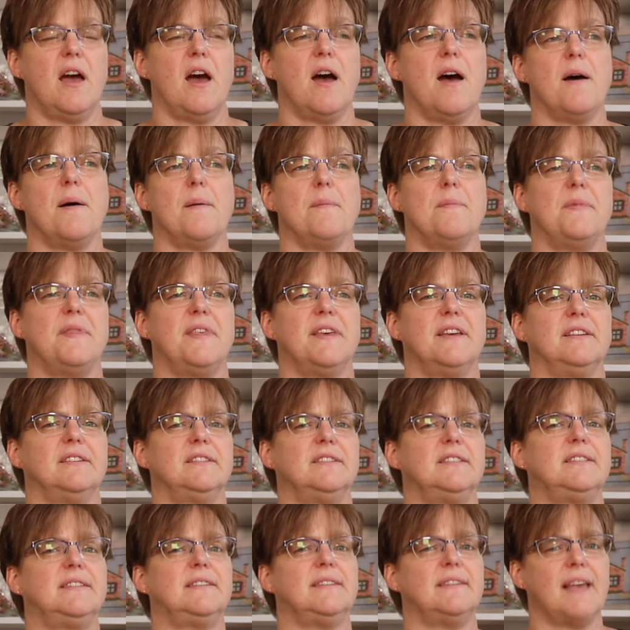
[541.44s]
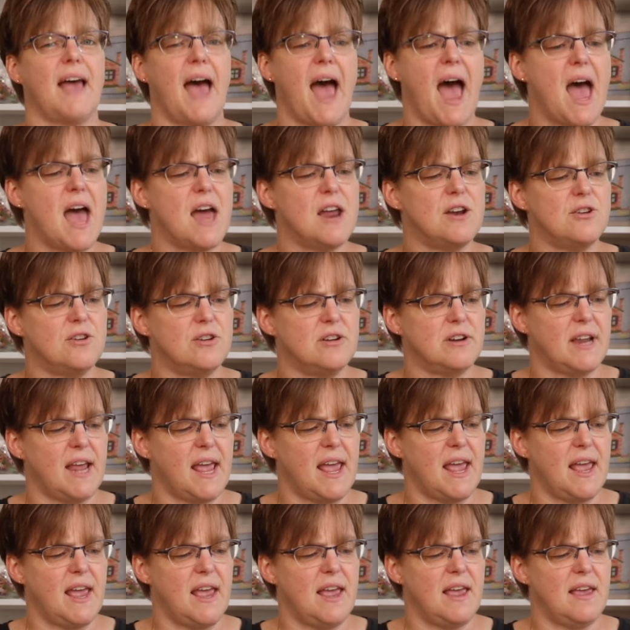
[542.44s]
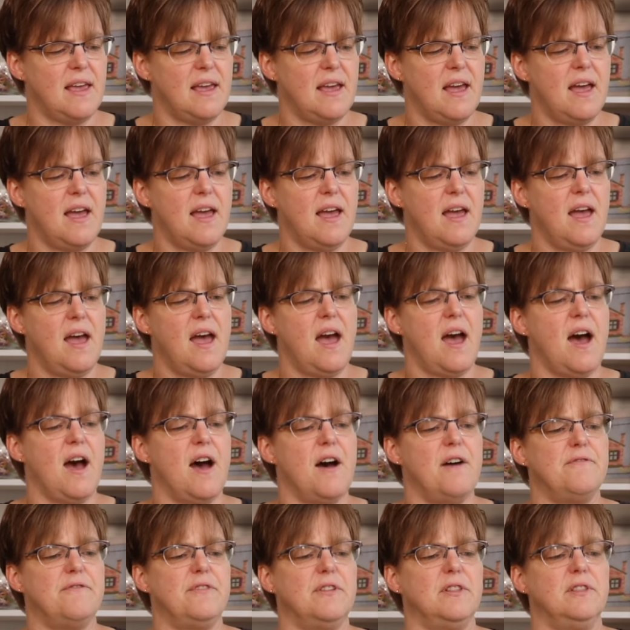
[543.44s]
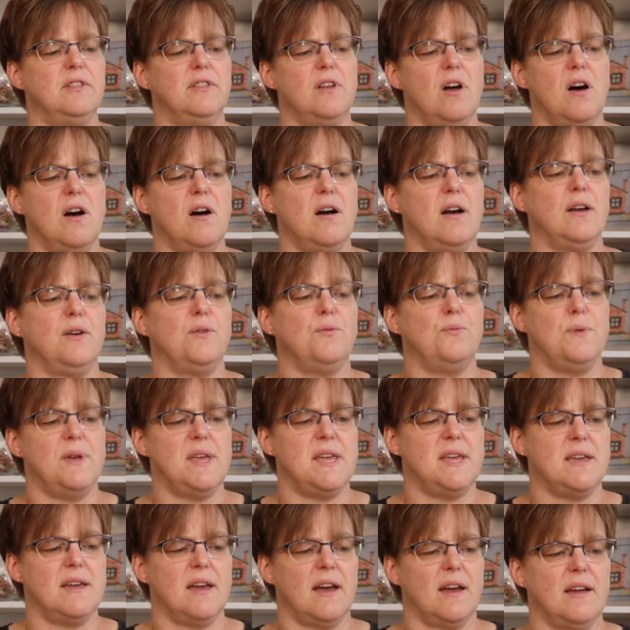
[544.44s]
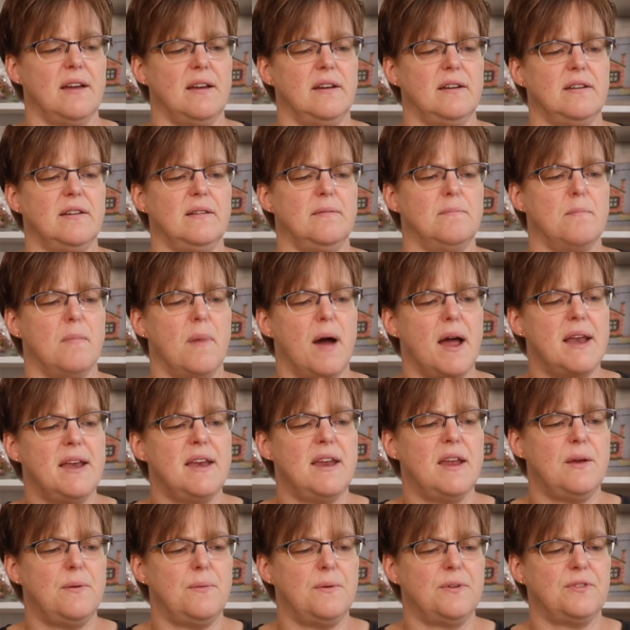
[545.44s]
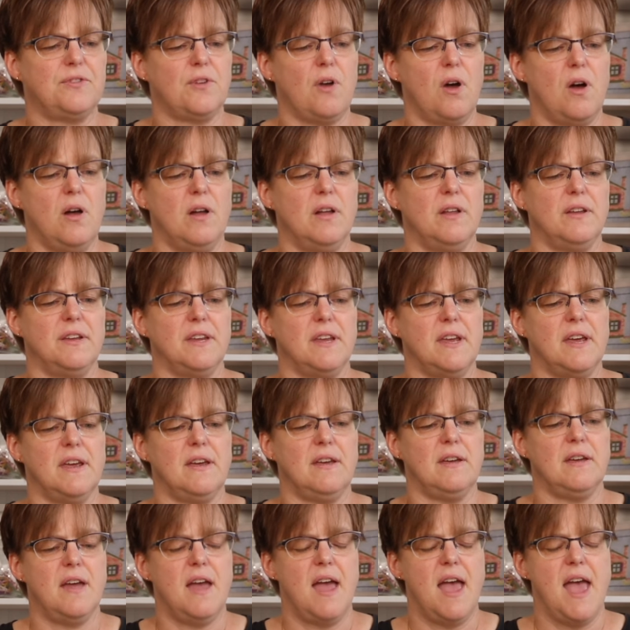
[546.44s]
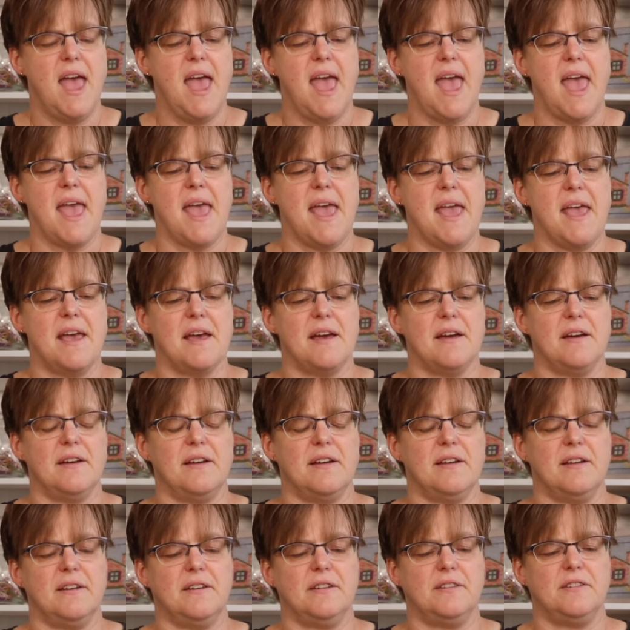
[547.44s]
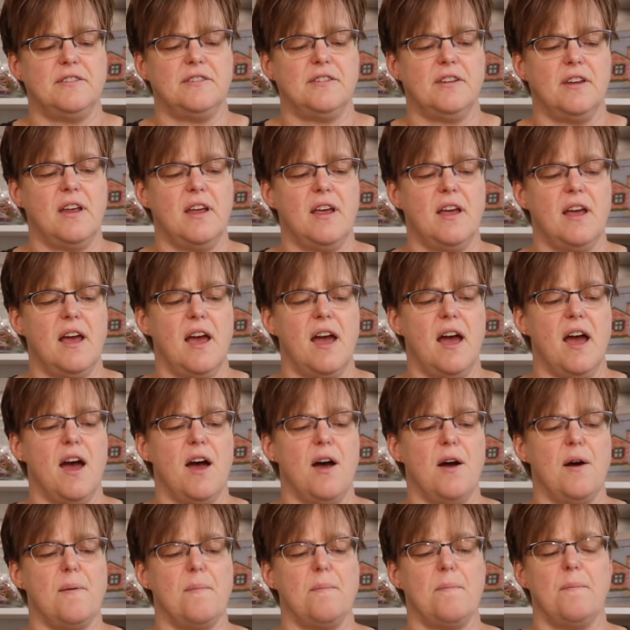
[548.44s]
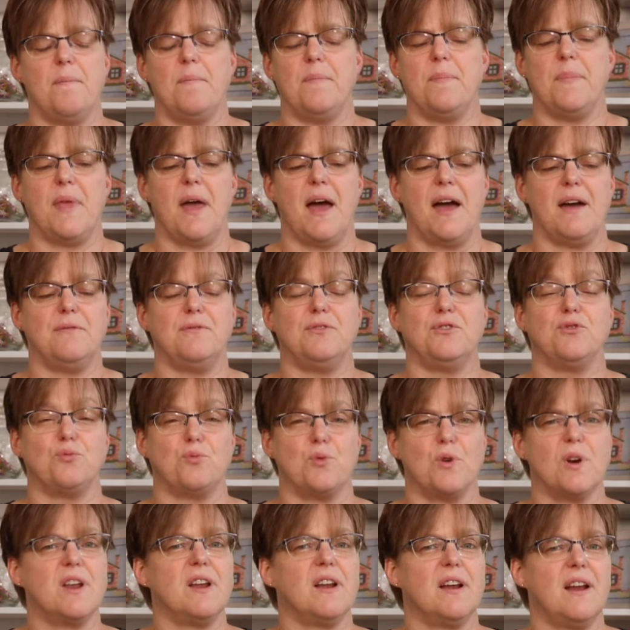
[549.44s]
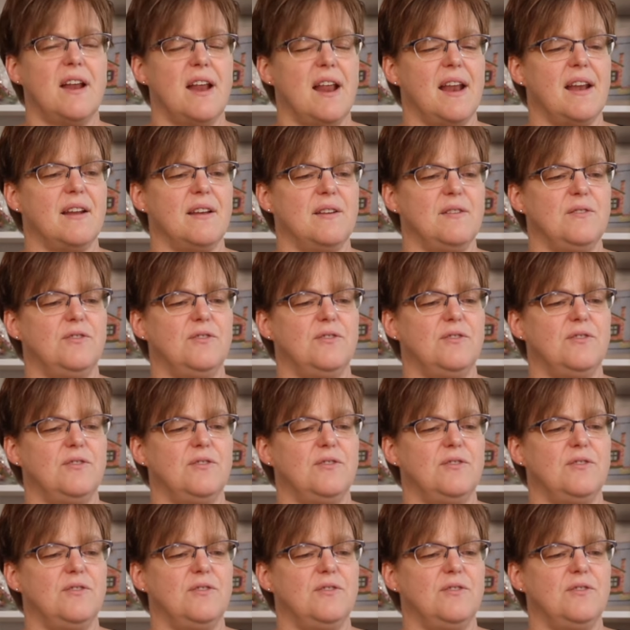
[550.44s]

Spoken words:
the Saturday of a long weekend. Monday was a holiday, and I was working it, and